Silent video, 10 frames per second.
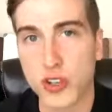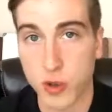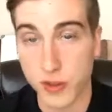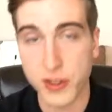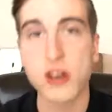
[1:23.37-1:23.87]
So
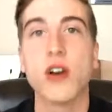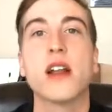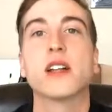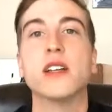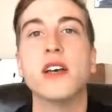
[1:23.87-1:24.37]

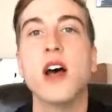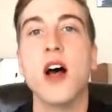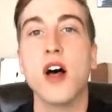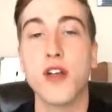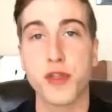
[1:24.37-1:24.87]
theoretically,
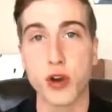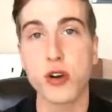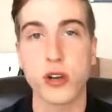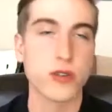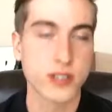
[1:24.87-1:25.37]

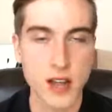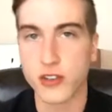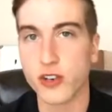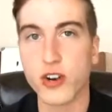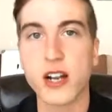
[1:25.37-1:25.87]
it's not
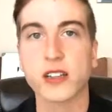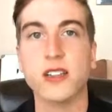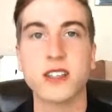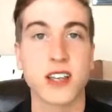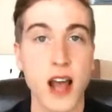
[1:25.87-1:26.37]
theoretically,
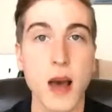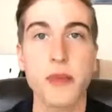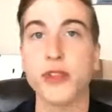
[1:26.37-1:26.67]
this can happen.